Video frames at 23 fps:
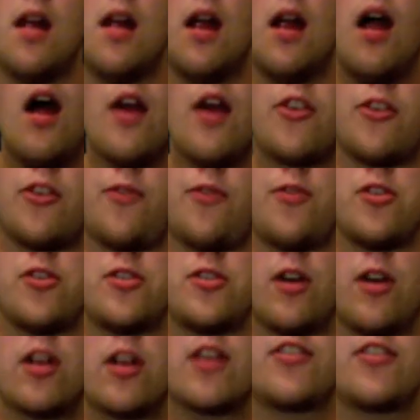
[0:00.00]
Alright, so first of
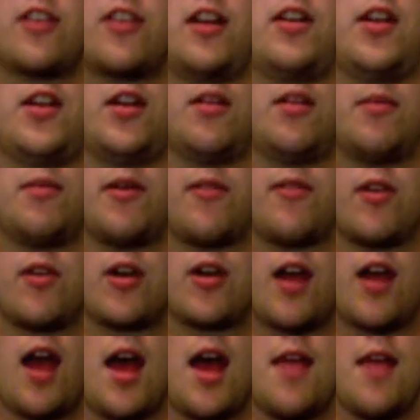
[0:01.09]
all, let's take a little bit of a look
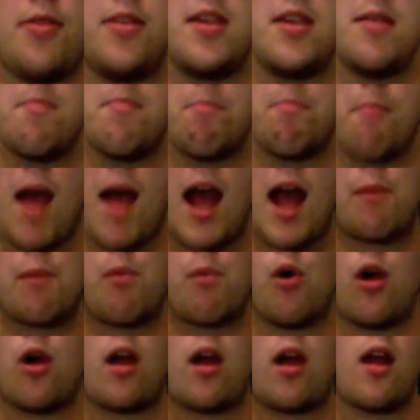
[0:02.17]
at the
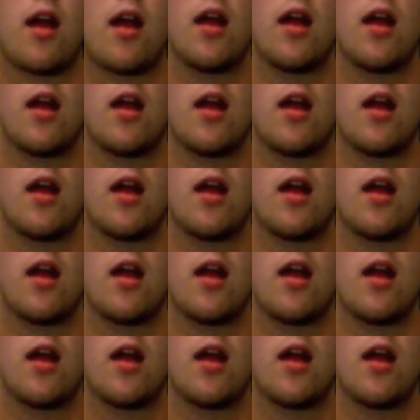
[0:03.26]
MacBook.